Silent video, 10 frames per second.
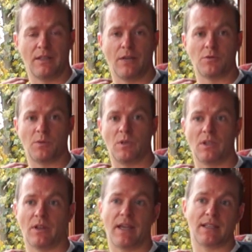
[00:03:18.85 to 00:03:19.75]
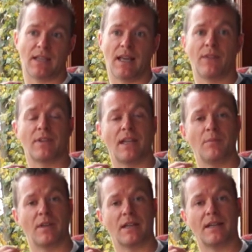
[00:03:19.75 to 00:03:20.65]
tails between the legs, and every
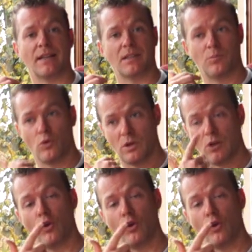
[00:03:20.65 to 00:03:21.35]
time they get kicked or poked,